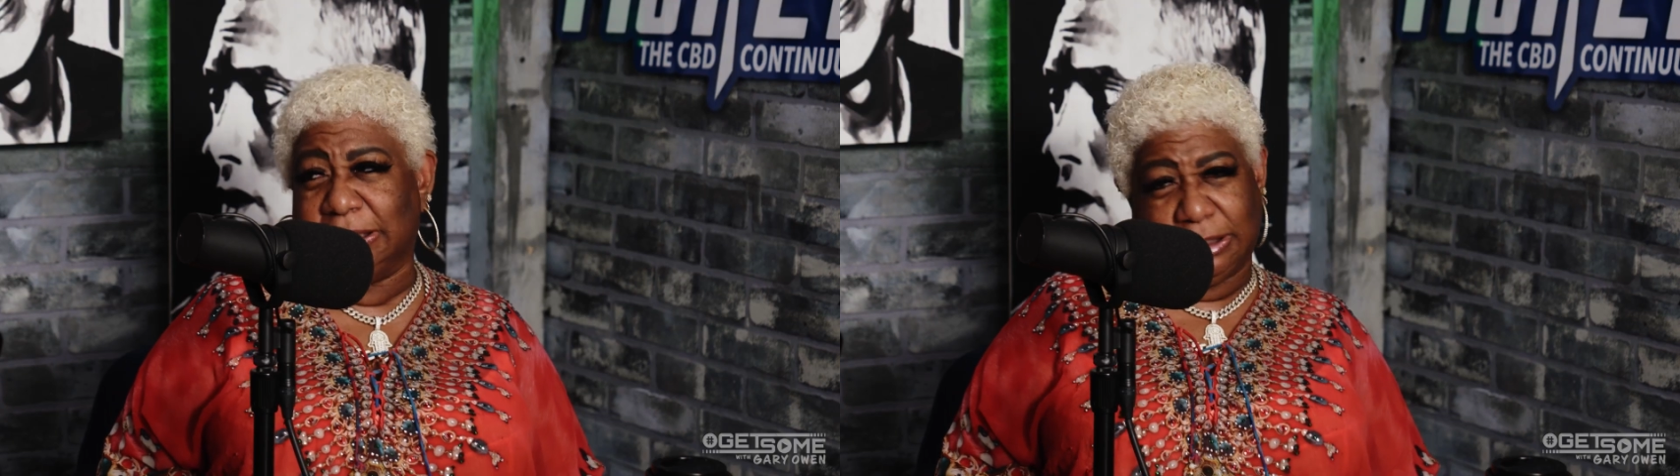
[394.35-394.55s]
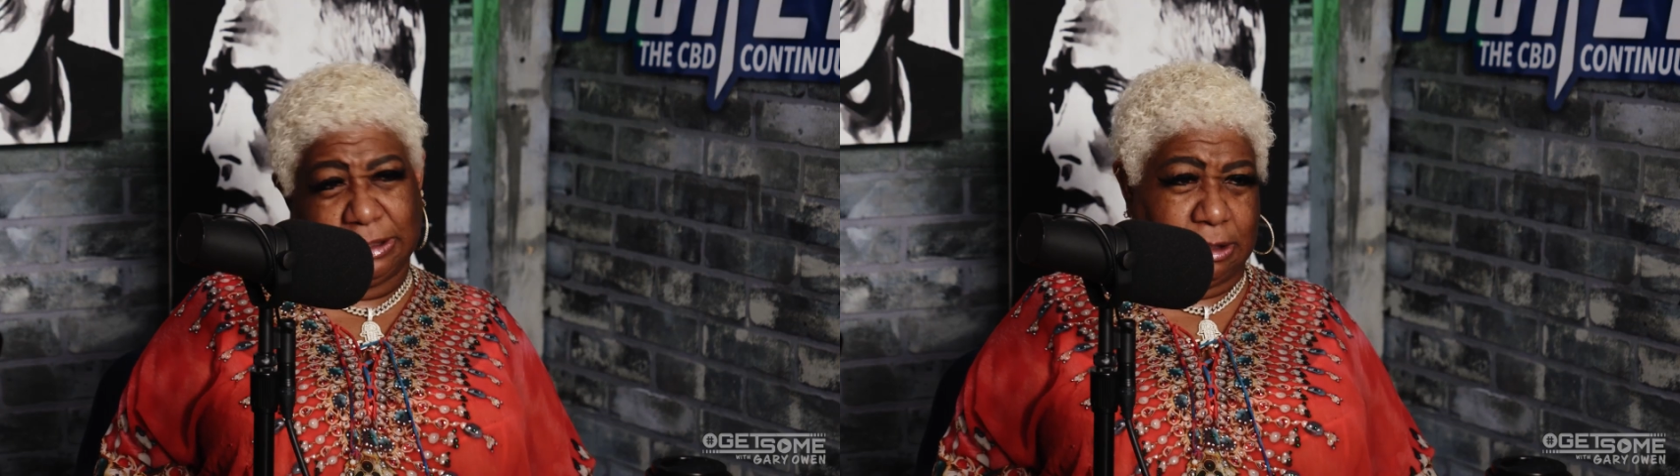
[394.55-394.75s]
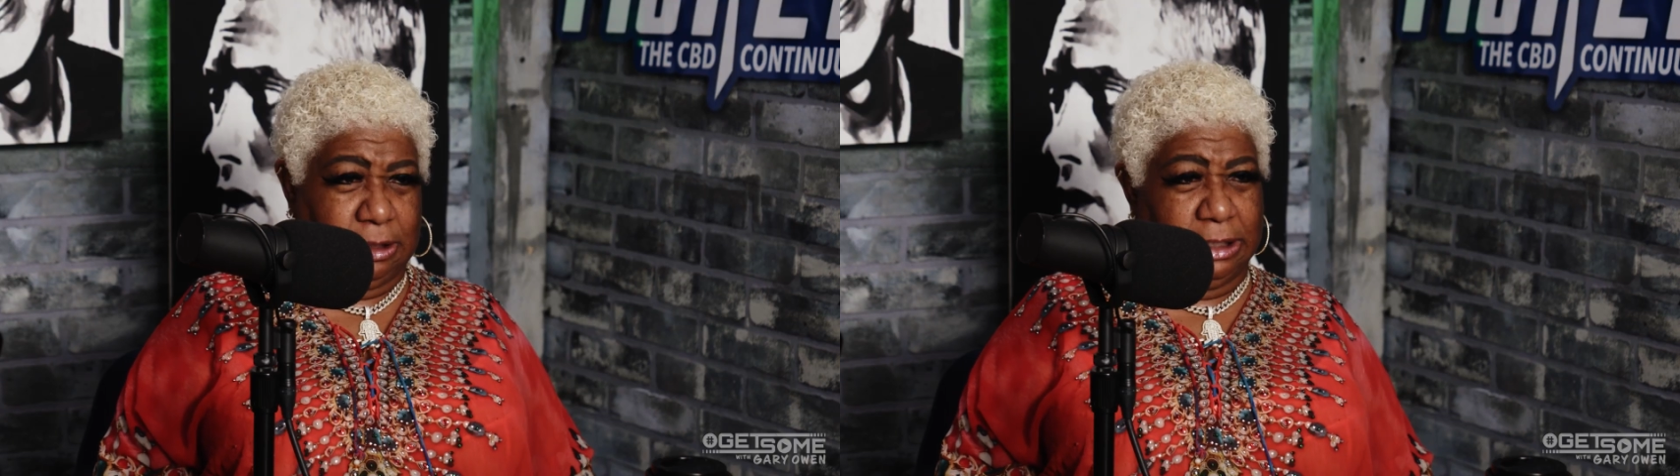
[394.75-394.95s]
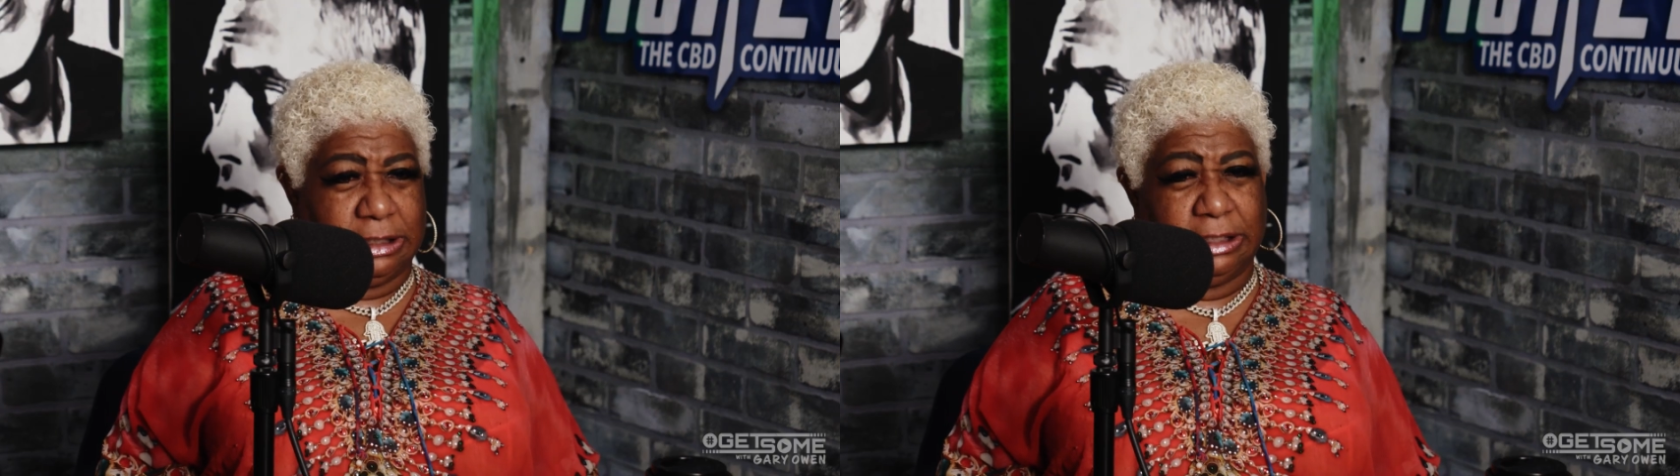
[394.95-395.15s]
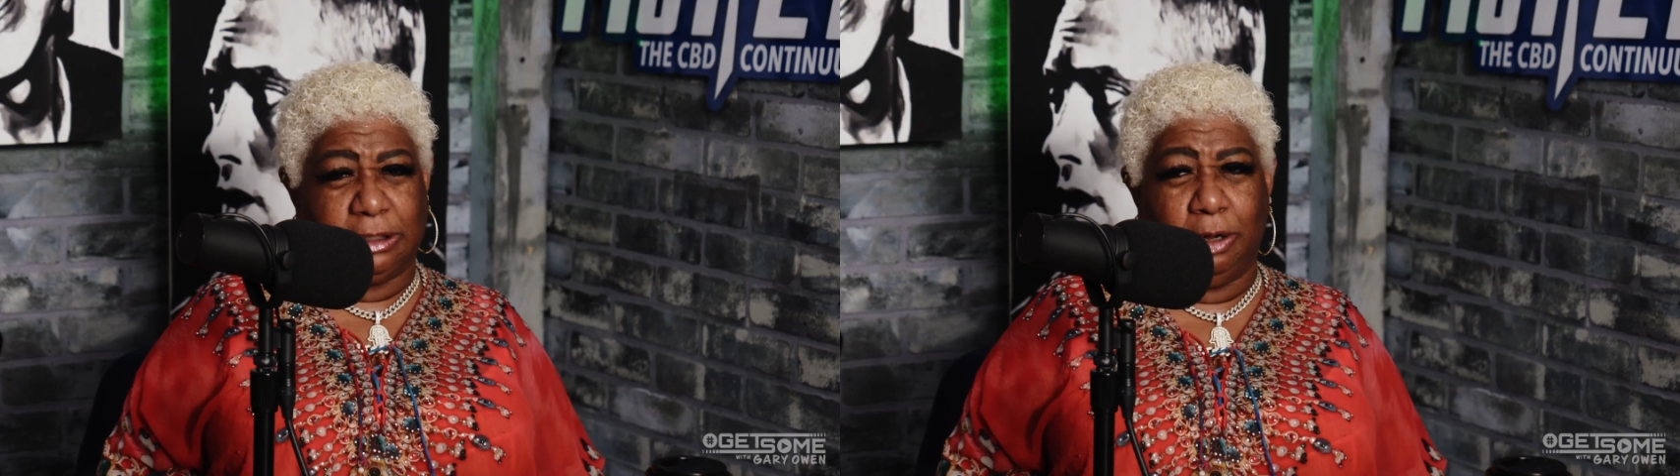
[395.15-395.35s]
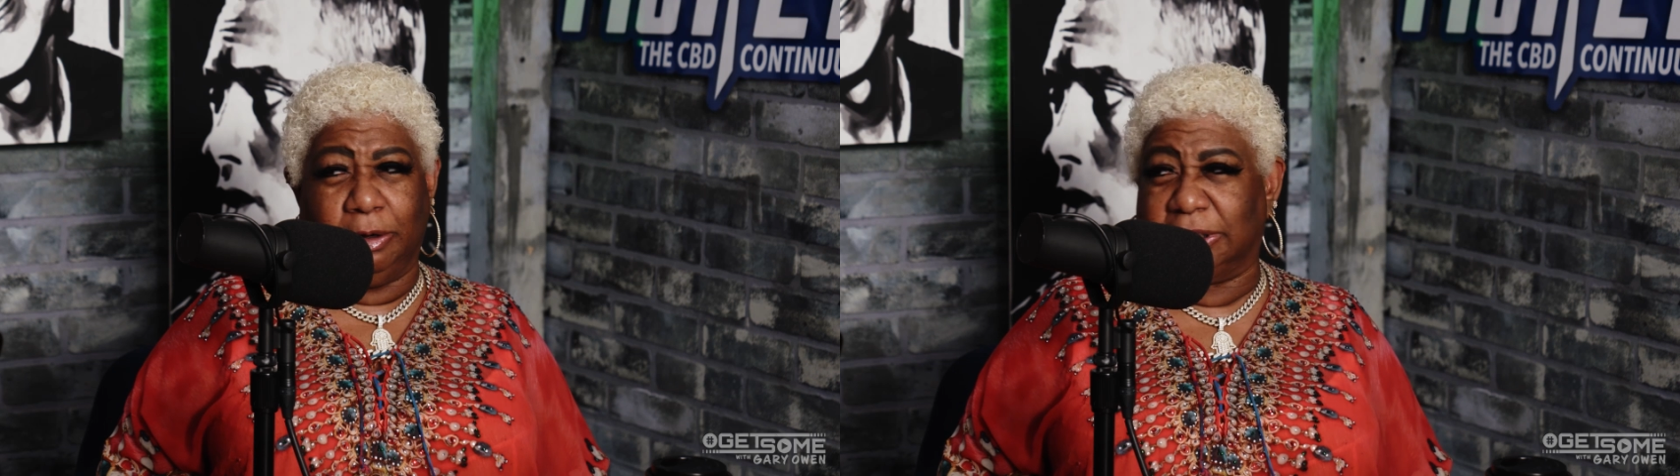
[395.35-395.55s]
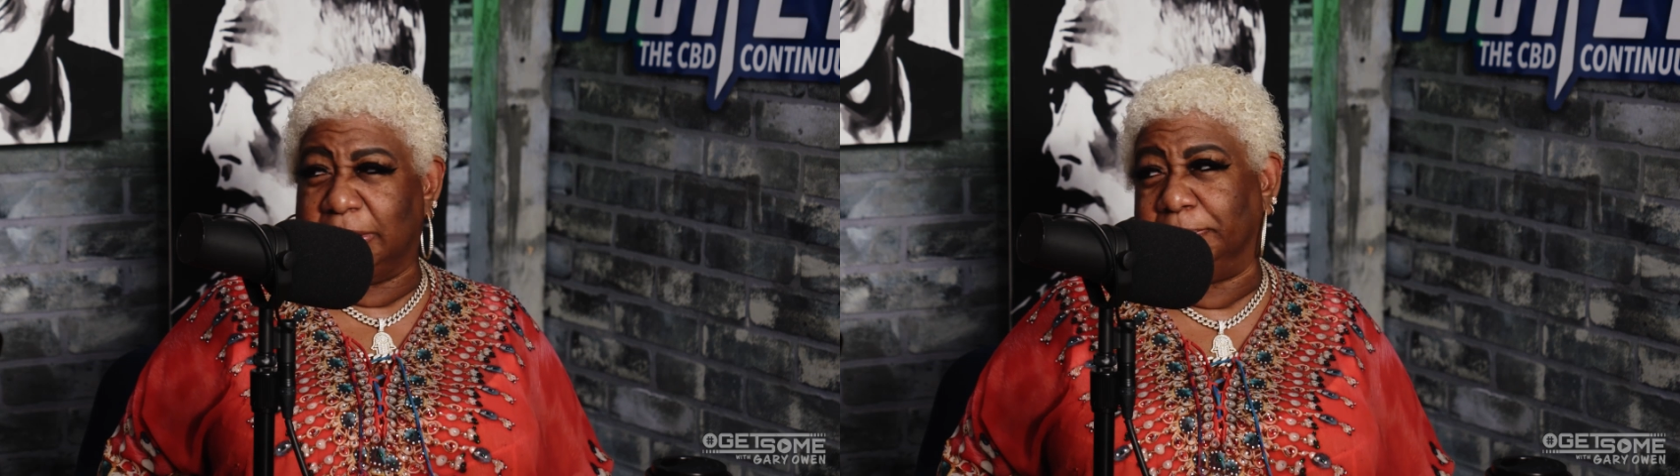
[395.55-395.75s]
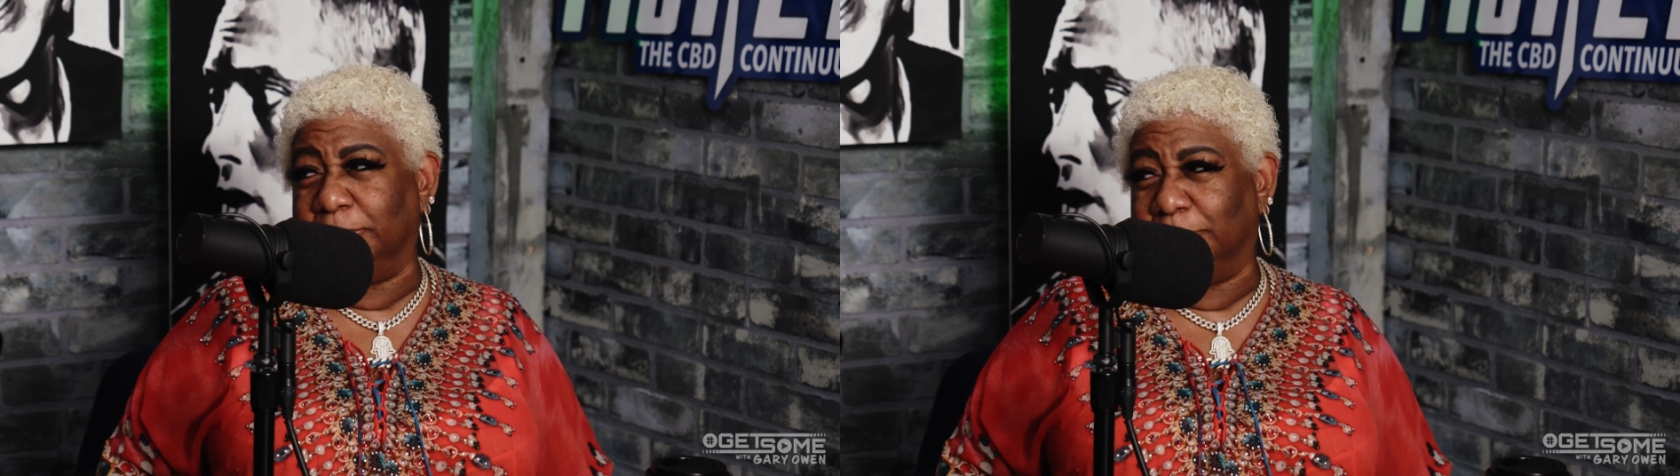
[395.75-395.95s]
just let's just go our
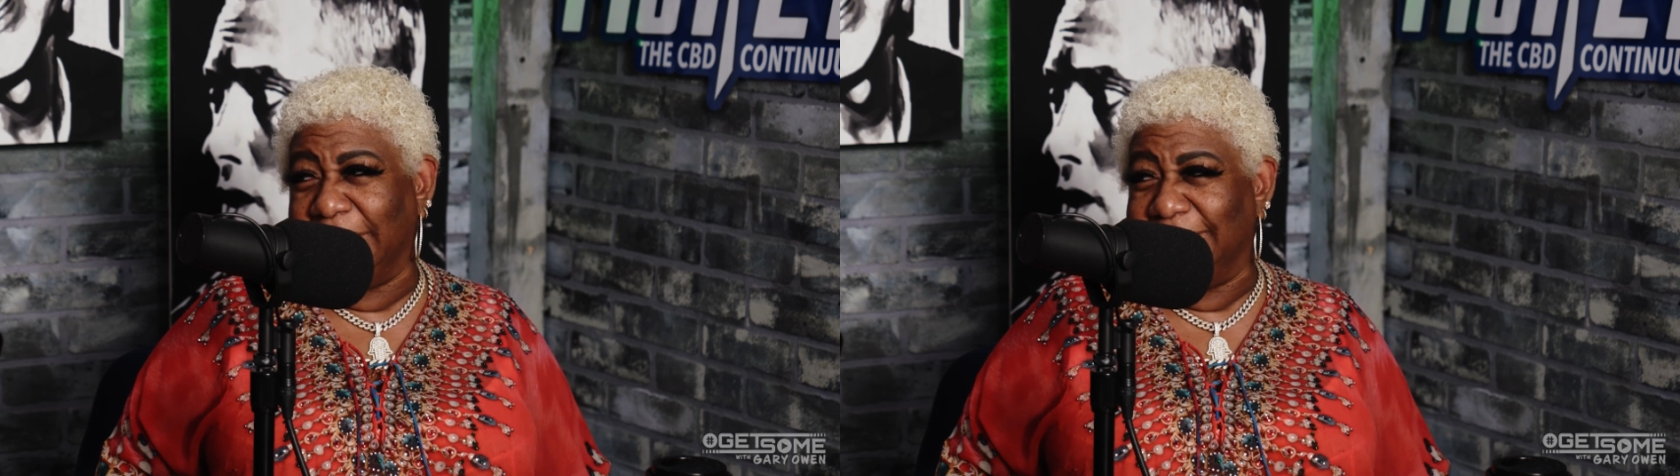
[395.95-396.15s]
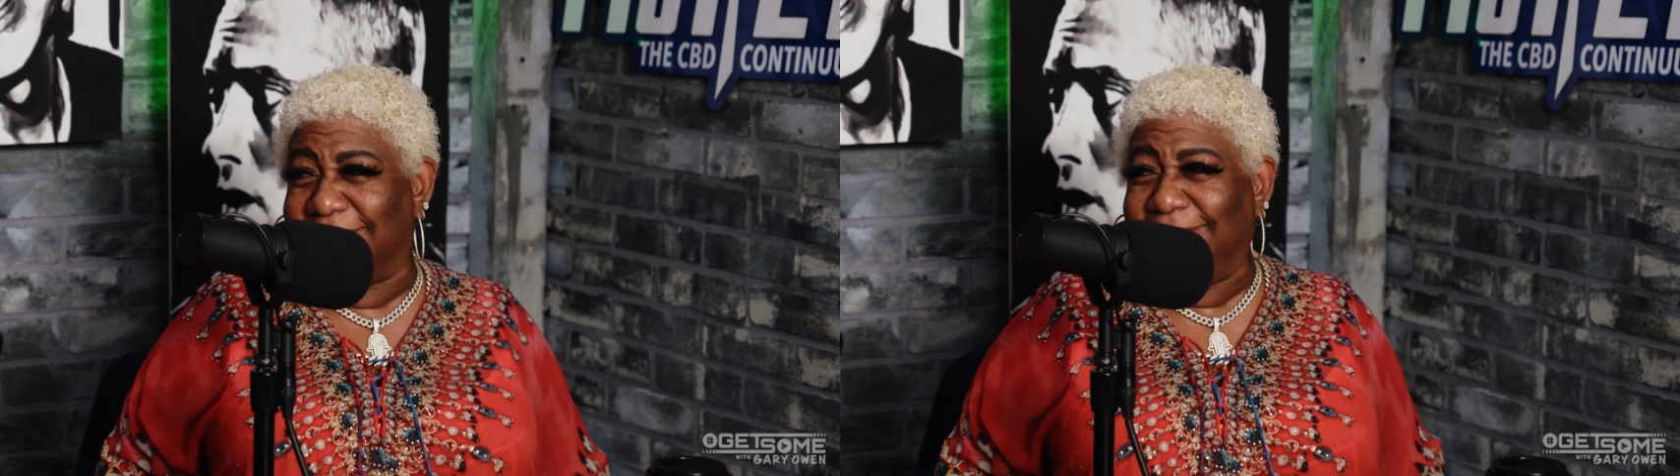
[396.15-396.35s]
separate ways.